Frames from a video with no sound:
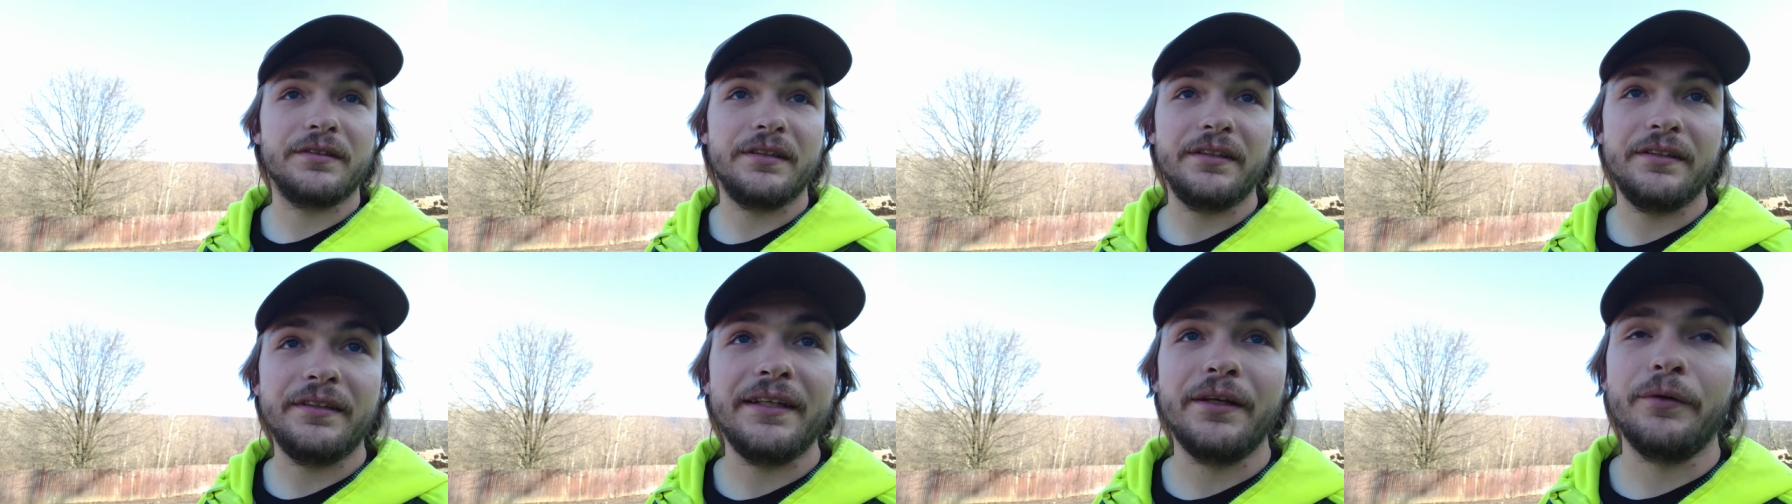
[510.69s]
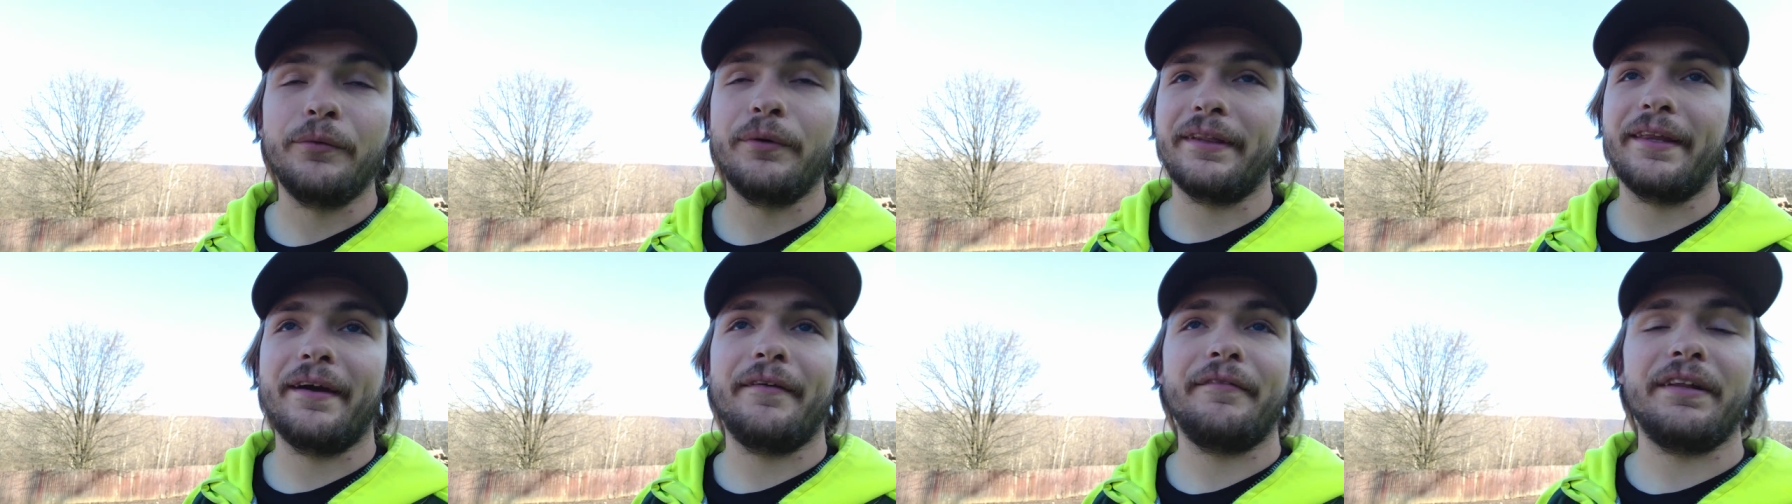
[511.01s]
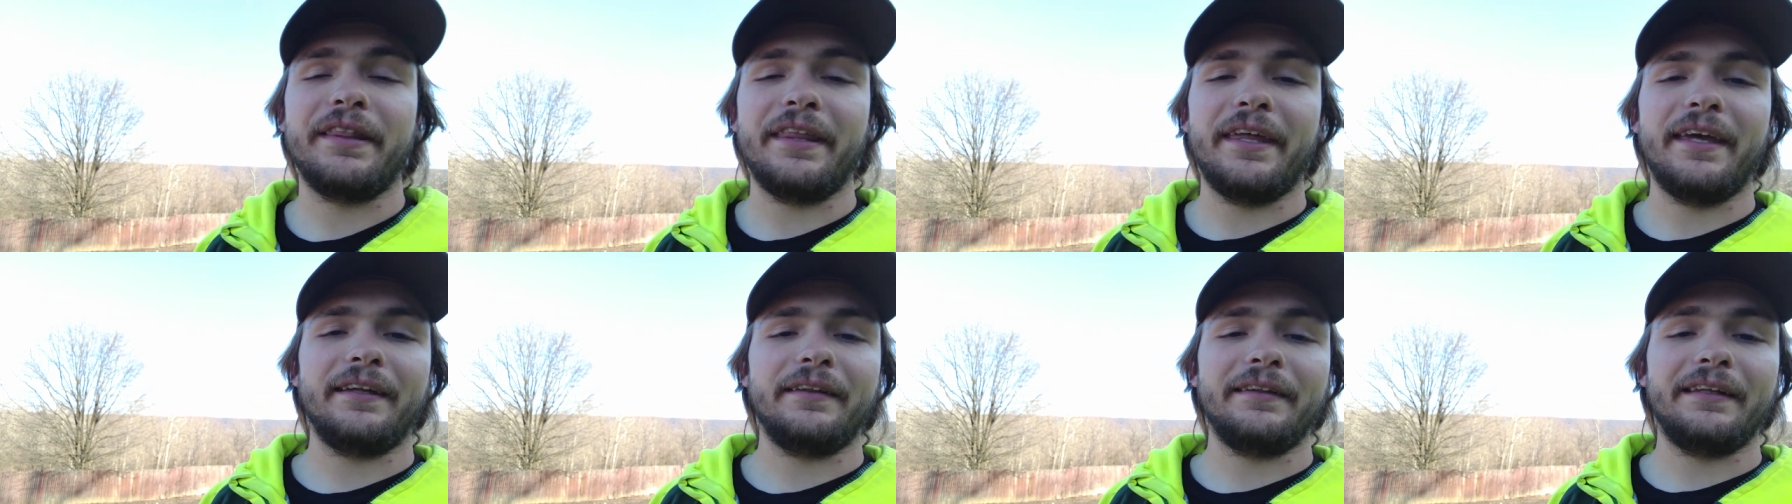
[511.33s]
to deal with
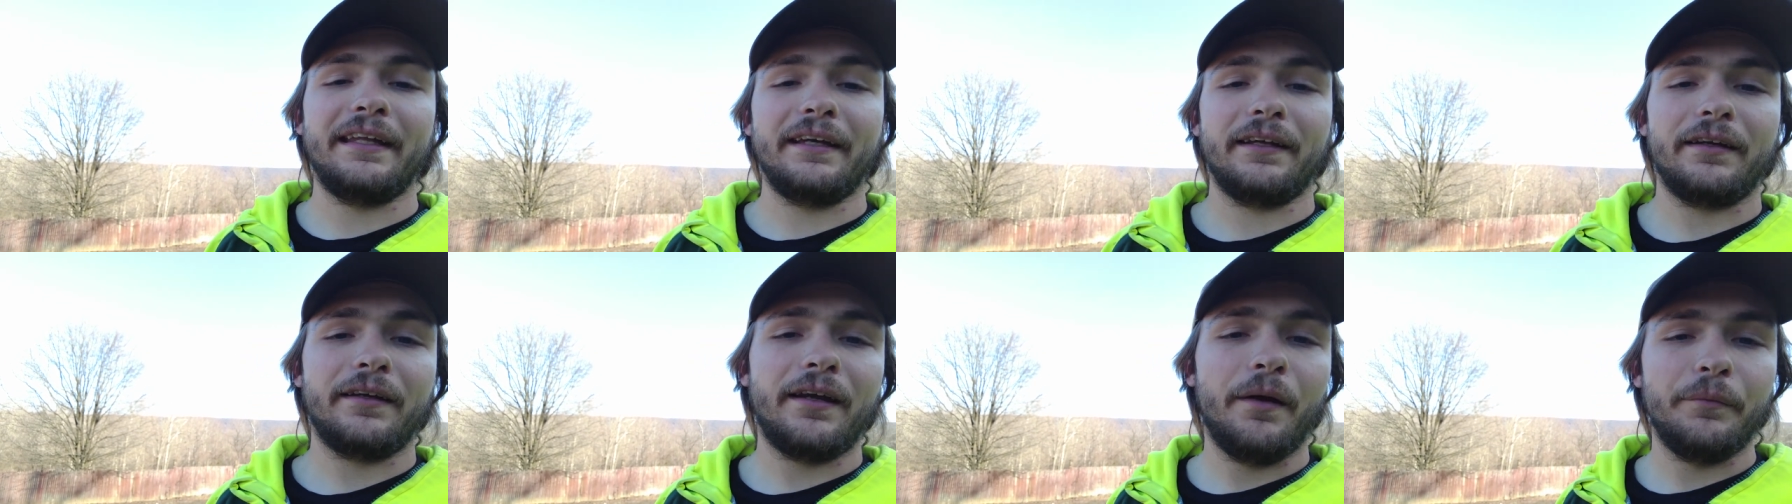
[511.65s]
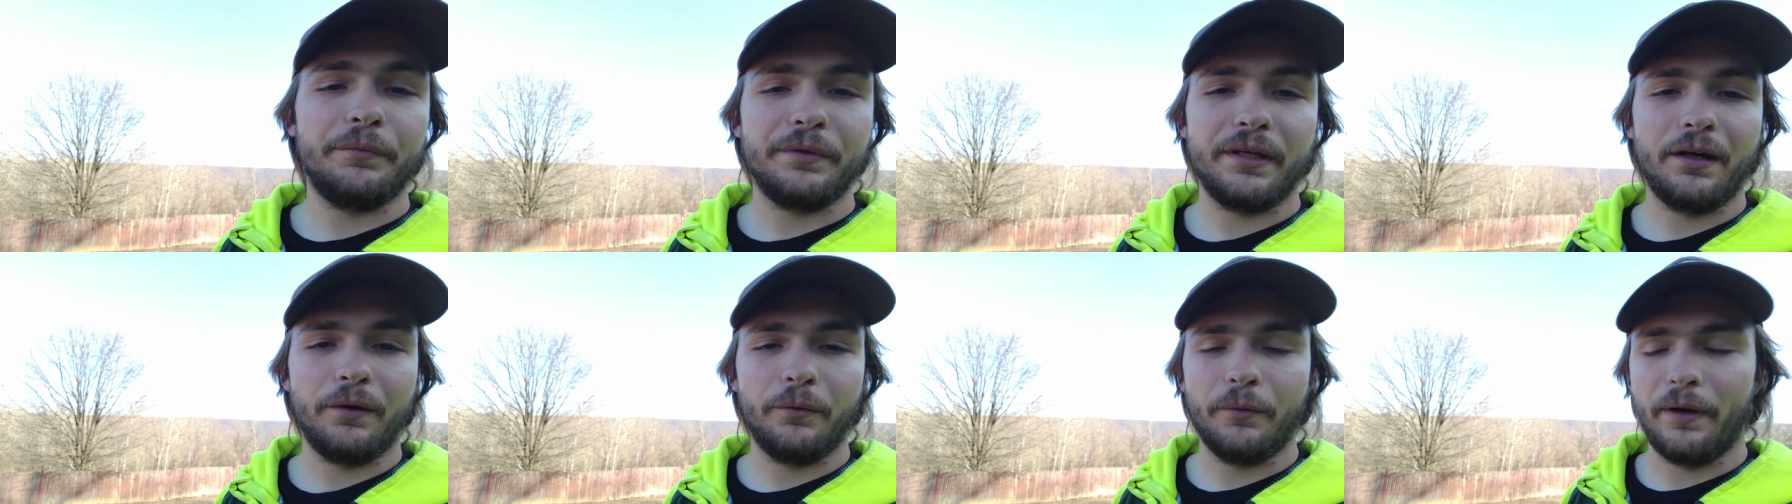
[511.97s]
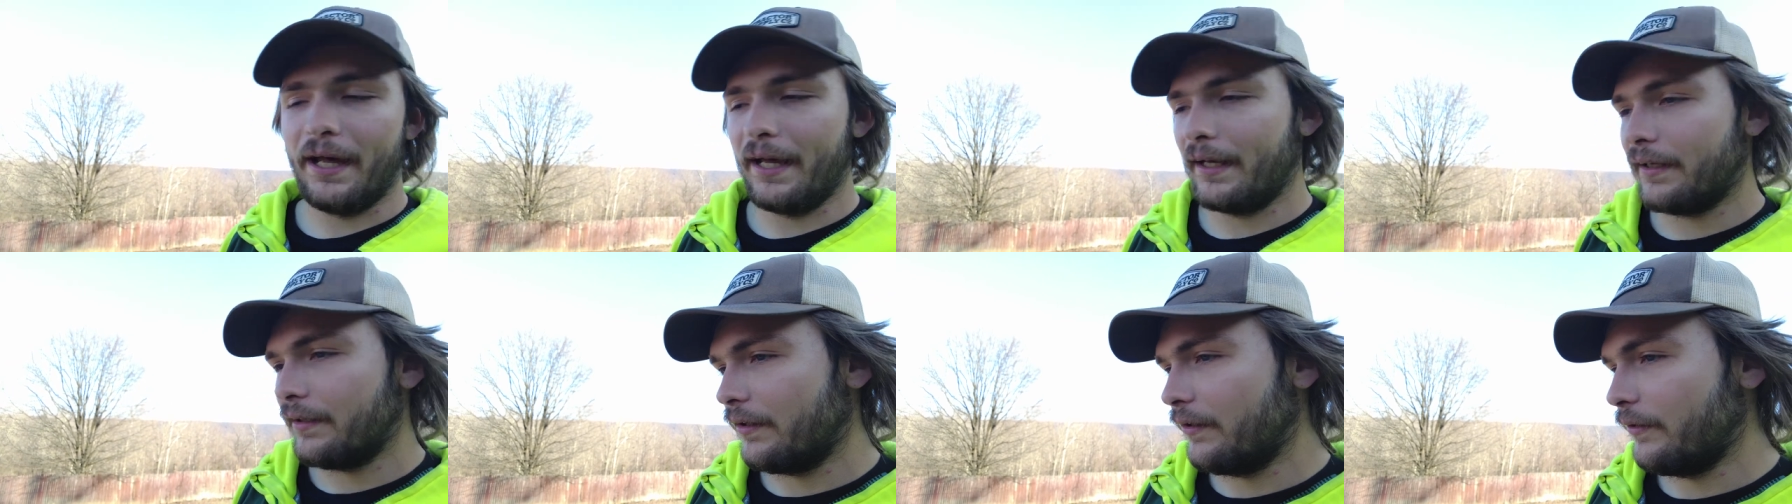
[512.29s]
everything that comes our way.